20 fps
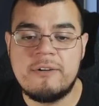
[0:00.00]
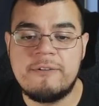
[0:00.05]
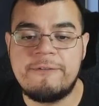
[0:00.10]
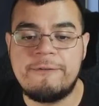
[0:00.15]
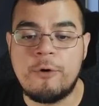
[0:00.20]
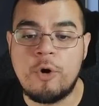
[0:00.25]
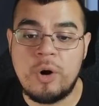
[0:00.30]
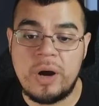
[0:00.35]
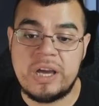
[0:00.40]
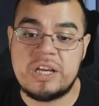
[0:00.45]

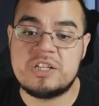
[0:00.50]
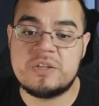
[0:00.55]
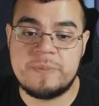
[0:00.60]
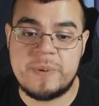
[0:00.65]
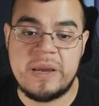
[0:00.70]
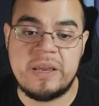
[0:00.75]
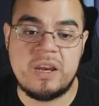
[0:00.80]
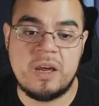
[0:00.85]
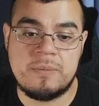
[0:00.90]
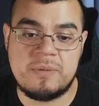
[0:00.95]
4
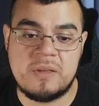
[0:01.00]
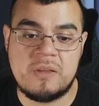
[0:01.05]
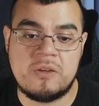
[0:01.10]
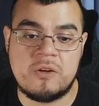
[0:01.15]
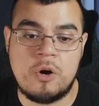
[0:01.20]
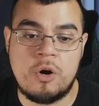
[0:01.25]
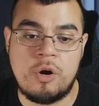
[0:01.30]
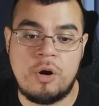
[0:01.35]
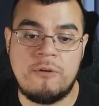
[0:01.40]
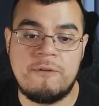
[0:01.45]
HP dumps in
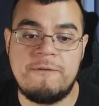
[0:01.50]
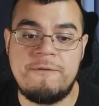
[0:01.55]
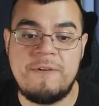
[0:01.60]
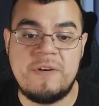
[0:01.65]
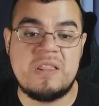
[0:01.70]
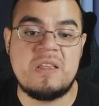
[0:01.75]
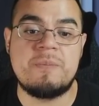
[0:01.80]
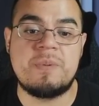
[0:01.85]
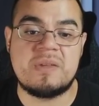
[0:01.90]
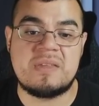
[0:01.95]
total,
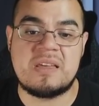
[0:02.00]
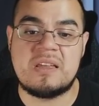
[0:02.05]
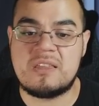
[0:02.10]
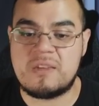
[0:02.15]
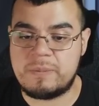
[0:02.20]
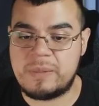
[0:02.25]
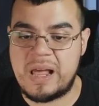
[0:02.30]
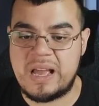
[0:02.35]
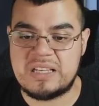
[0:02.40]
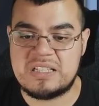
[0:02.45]
50%
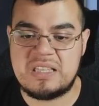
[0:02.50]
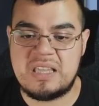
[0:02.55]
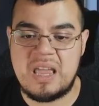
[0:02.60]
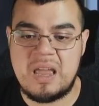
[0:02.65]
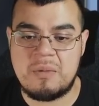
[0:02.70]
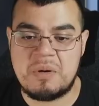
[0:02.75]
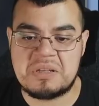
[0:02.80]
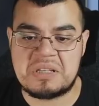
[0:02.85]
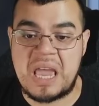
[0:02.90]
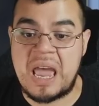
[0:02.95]
splash
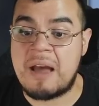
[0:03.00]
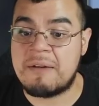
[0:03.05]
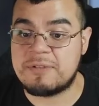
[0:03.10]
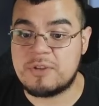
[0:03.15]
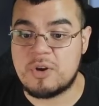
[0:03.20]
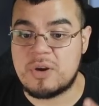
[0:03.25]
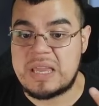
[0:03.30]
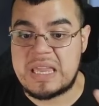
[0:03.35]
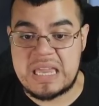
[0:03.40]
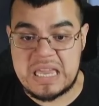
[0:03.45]
damage after